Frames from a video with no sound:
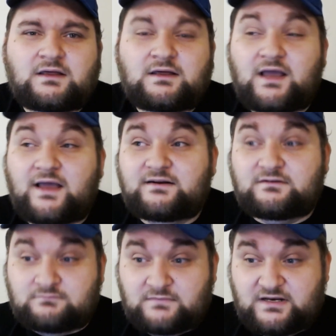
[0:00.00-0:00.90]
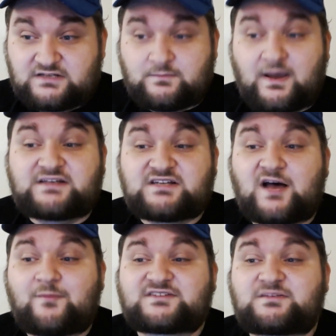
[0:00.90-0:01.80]
And it is my
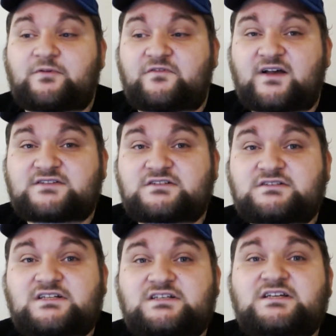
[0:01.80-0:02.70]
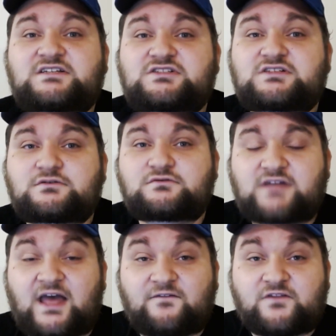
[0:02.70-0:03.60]
job as a professor to teach you to
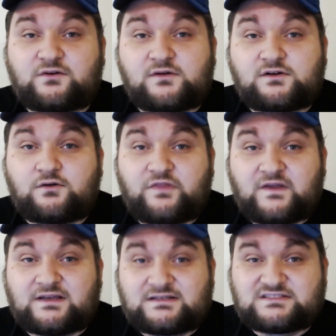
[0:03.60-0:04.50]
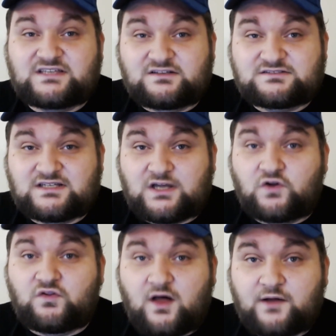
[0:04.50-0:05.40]
have the critical thinking skills that go
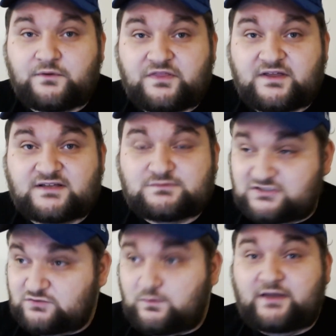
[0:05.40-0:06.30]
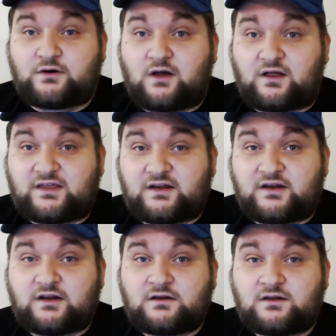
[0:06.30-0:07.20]
along with this, which is why you're all
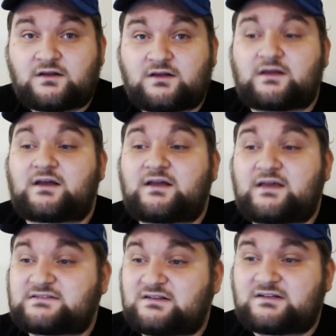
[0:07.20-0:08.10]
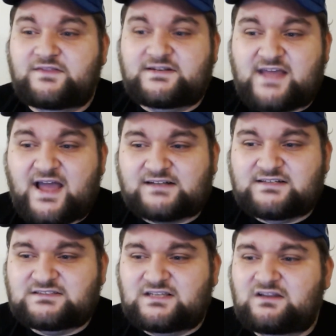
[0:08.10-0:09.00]
here, is to learn the
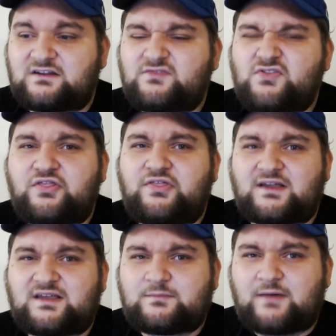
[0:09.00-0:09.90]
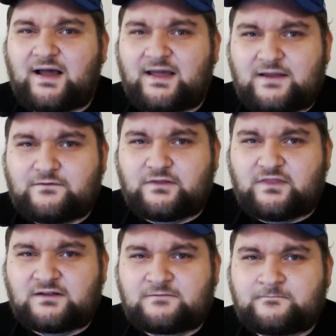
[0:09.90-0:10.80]
tactics and learn the thinking behind everything.